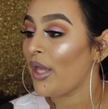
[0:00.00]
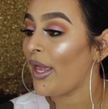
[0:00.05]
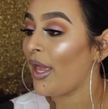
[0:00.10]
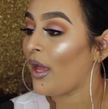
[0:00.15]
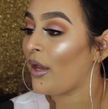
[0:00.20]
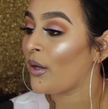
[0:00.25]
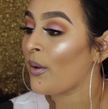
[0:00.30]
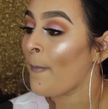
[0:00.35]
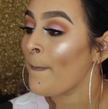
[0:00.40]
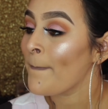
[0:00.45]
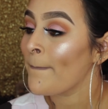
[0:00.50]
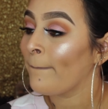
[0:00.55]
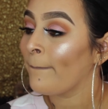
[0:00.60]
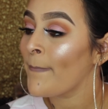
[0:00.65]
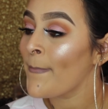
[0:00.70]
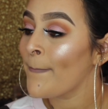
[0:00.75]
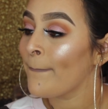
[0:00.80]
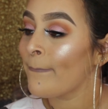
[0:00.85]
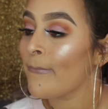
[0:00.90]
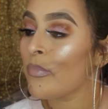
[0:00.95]
And
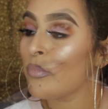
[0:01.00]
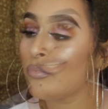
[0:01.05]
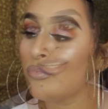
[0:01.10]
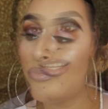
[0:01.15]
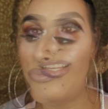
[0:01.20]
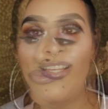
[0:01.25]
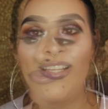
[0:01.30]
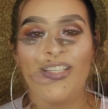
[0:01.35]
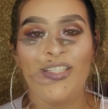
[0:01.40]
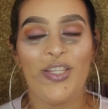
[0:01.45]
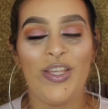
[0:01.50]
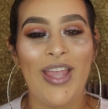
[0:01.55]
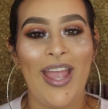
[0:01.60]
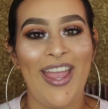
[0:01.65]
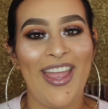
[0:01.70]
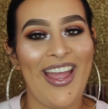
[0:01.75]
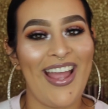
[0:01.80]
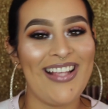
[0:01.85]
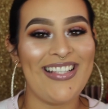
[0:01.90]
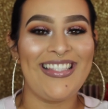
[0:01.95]
so yeah,
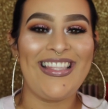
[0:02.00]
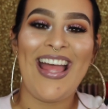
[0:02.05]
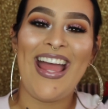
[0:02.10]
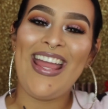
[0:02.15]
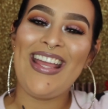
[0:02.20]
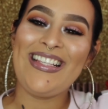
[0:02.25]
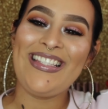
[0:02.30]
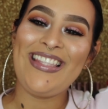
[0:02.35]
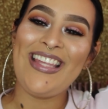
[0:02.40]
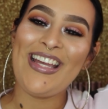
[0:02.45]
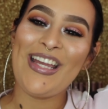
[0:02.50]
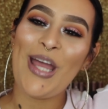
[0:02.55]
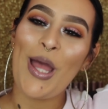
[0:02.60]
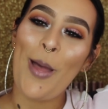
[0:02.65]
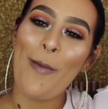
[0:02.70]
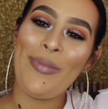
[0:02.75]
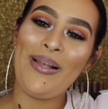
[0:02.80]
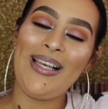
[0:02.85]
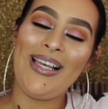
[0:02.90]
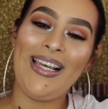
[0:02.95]
you guys, that is the
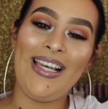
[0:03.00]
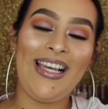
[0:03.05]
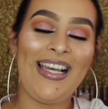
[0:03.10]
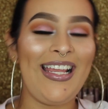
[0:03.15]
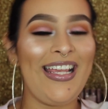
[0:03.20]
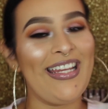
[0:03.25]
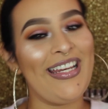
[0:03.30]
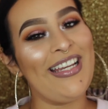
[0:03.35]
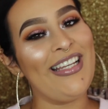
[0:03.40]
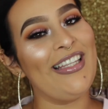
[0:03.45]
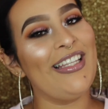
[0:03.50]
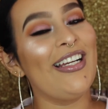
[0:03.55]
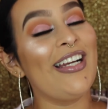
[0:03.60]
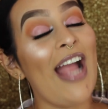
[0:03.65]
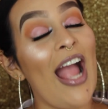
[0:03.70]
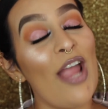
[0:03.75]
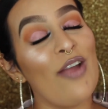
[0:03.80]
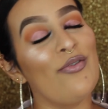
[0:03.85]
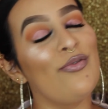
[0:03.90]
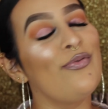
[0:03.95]
completed
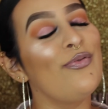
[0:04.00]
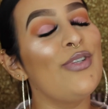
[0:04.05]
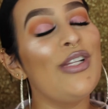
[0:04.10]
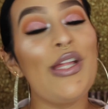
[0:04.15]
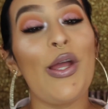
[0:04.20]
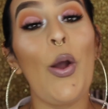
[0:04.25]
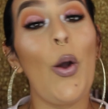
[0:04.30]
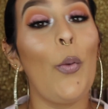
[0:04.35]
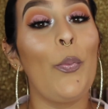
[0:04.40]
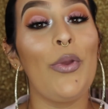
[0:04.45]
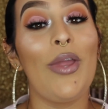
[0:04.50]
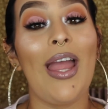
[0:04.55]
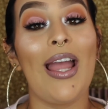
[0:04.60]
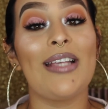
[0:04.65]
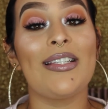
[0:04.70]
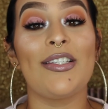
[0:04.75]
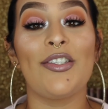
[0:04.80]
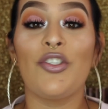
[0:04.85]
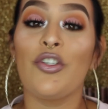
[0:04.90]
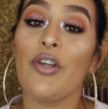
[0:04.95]
look. I really hope you
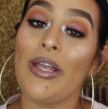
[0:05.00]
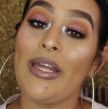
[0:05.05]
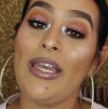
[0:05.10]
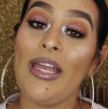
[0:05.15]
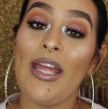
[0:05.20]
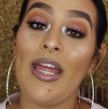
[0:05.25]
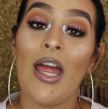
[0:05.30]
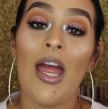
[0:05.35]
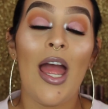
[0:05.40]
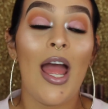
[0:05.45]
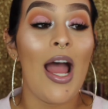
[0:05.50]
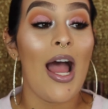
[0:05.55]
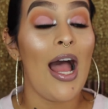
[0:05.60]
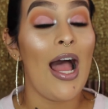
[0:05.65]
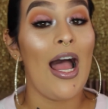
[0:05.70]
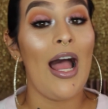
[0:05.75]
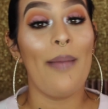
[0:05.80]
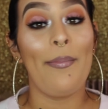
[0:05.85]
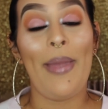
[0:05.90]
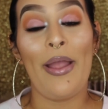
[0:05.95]
guys enjoyed it.
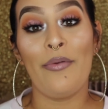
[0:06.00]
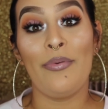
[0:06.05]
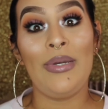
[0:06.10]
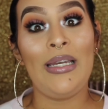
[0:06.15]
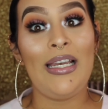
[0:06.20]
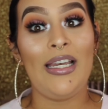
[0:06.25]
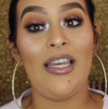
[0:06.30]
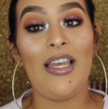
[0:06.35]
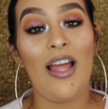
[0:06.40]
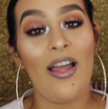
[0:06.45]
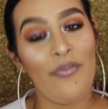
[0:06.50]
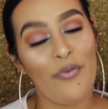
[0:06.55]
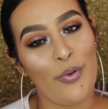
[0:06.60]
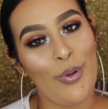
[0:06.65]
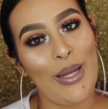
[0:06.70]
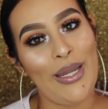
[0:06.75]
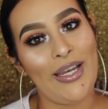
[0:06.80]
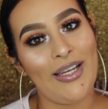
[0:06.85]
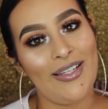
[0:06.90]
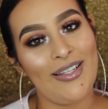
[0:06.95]
I really love
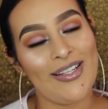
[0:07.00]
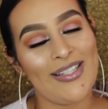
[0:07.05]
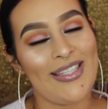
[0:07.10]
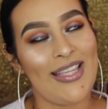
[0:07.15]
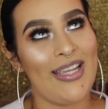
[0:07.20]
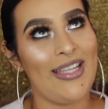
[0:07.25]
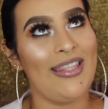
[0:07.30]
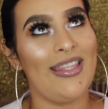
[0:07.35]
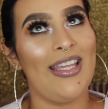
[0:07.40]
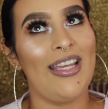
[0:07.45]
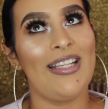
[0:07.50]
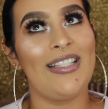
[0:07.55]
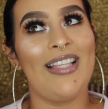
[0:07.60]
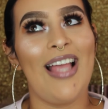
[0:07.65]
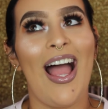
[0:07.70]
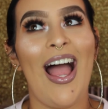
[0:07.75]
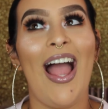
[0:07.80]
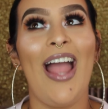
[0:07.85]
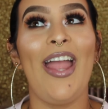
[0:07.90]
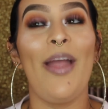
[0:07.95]
creating looks like this.
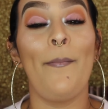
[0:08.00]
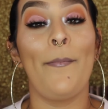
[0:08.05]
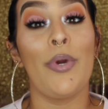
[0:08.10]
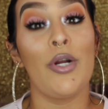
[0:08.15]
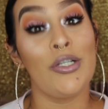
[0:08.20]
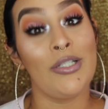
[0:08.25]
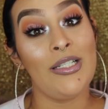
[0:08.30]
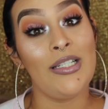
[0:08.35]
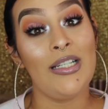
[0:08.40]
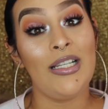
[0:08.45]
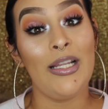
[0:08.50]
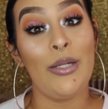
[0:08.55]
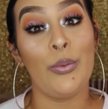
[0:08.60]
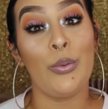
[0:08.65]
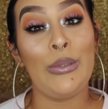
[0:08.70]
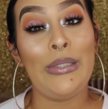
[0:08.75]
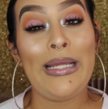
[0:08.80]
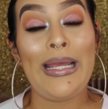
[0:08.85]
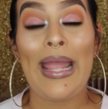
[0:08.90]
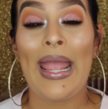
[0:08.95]
I personally
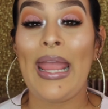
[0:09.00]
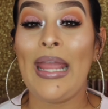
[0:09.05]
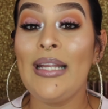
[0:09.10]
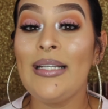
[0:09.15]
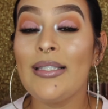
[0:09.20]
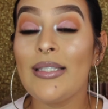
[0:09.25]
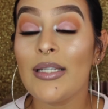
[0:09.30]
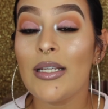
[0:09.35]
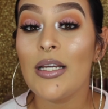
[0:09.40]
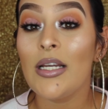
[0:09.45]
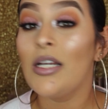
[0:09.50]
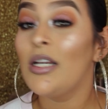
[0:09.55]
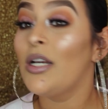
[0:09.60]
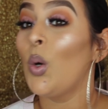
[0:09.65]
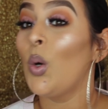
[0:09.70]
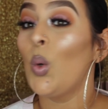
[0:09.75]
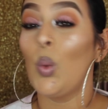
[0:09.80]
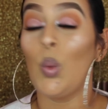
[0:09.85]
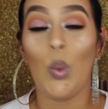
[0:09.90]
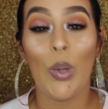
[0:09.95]
really hate
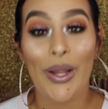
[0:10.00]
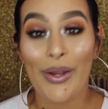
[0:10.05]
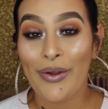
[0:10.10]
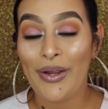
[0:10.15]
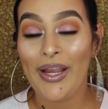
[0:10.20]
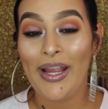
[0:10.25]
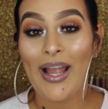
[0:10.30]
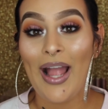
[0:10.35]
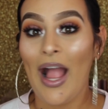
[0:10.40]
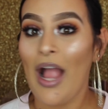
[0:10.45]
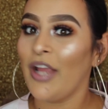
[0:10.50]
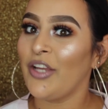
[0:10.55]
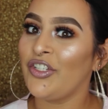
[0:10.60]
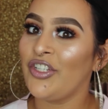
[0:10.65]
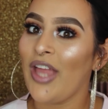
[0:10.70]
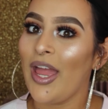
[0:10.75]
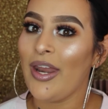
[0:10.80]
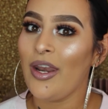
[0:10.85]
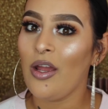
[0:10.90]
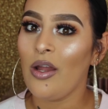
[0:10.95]
wearing
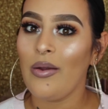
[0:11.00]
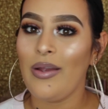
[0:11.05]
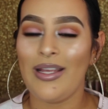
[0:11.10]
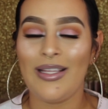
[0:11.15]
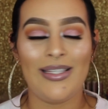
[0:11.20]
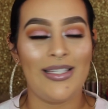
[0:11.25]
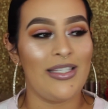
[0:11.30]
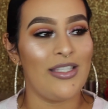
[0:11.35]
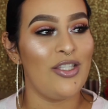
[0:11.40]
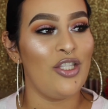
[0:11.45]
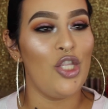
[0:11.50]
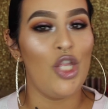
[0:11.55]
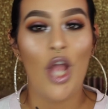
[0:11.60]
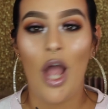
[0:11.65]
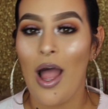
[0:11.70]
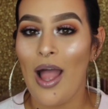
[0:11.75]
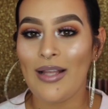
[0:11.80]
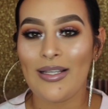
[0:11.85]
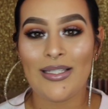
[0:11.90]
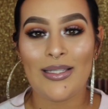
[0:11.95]
eyeshadow. It's
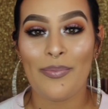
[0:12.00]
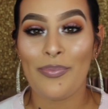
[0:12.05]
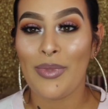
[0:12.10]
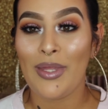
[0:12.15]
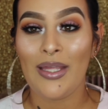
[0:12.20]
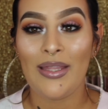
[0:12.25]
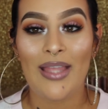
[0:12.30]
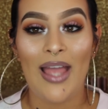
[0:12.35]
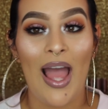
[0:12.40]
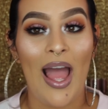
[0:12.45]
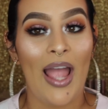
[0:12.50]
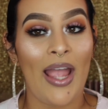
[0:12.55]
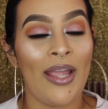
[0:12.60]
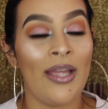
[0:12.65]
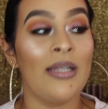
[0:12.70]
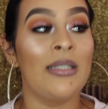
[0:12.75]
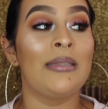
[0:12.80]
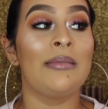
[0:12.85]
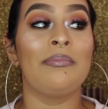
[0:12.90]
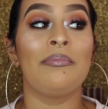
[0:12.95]
not something that
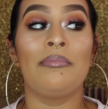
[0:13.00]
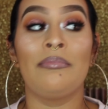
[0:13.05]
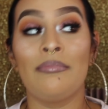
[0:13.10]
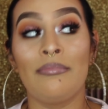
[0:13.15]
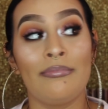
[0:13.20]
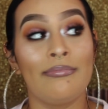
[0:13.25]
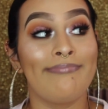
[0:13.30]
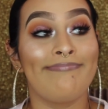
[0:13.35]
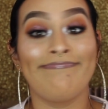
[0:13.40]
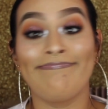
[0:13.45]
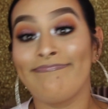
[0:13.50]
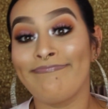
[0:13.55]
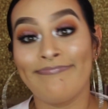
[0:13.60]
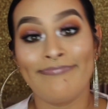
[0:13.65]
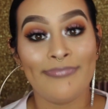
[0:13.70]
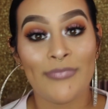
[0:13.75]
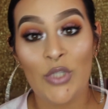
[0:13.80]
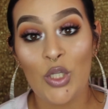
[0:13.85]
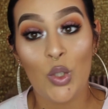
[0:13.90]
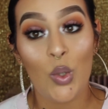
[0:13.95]
I
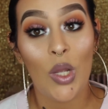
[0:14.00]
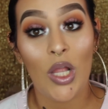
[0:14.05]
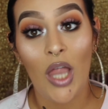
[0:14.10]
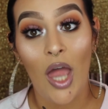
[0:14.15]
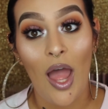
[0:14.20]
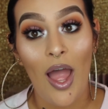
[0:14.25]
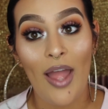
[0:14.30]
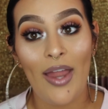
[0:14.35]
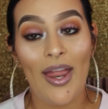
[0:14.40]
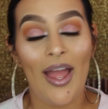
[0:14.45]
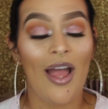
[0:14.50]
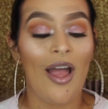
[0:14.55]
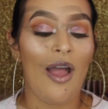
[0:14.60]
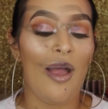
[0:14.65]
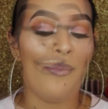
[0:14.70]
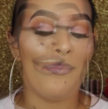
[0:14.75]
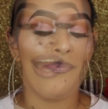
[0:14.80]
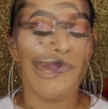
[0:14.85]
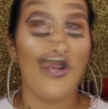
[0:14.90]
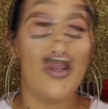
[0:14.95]
do a lot.
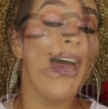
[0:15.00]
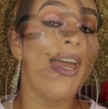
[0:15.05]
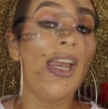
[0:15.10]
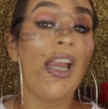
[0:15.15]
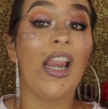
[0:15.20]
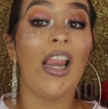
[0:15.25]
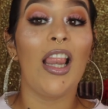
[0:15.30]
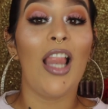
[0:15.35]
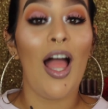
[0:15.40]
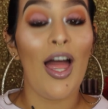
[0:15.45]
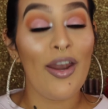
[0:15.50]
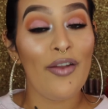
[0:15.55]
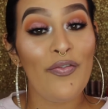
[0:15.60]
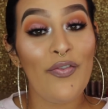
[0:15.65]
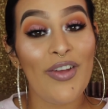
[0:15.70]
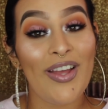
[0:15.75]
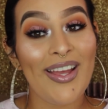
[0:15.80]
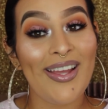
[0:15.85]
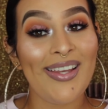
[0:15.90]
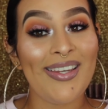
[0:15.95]
I had a lot of
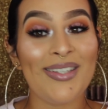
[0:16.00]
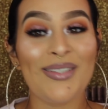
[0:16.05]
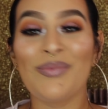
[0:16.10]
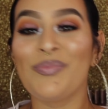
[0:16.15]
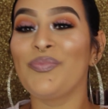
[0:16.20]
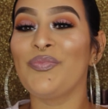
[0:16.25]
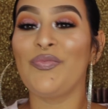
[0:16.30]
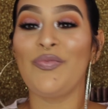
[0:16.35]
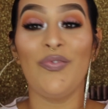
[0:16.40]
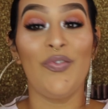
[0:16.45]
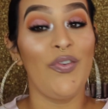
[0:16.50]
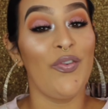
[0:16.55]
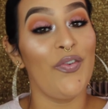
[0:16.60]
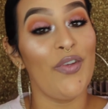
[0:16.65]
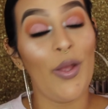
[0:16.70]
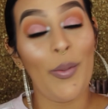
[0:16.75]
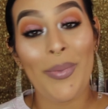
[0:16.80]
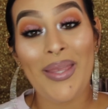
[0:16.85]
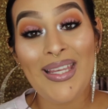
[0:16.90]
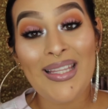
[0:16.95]
fun
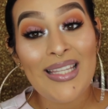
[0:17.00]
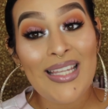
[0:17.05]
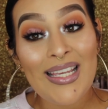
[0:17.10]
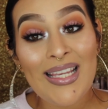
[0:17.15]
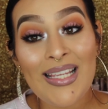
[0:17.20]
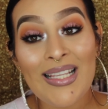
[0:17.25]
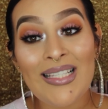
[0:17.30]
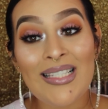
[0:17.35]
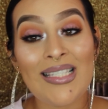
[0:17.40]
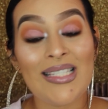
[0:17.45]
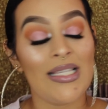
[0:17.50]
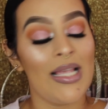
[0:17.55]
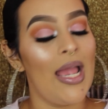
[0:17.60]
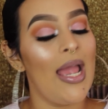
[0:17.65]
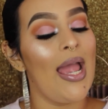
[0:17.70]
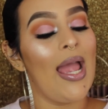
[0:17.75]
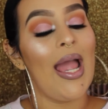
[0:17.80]
filming this.